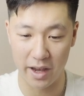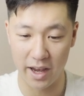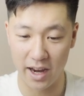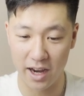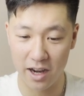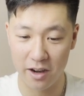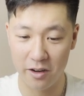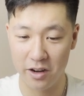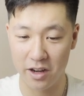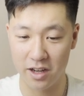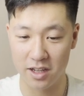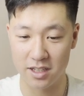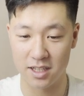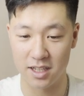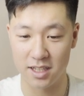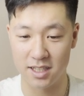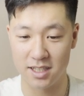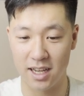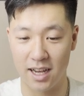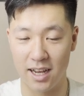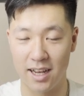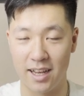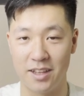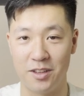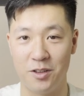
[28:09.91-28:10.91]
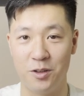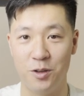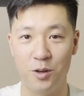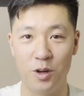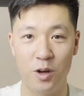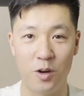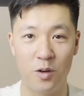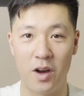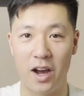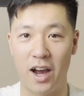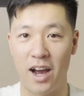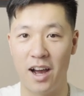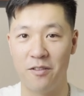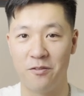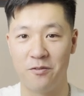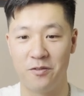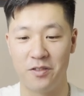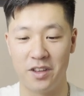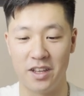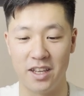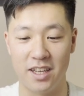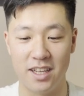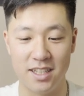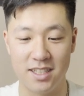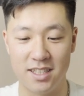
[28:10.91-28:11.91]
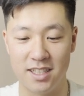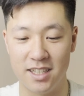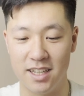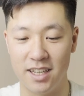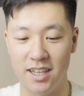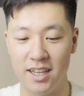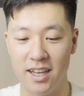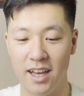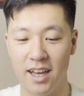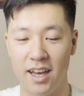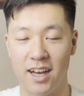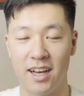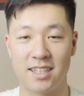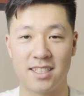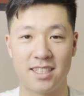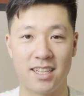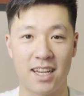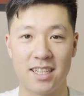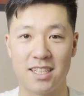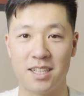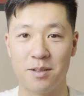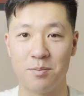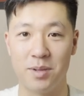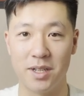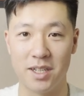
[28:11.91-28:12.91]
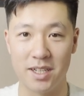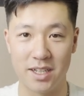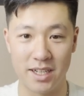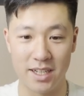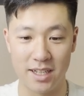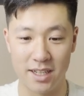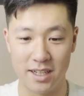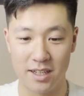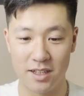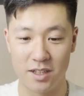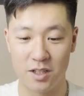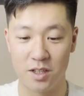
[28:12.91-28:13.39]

areas is that you don't have easy accessibility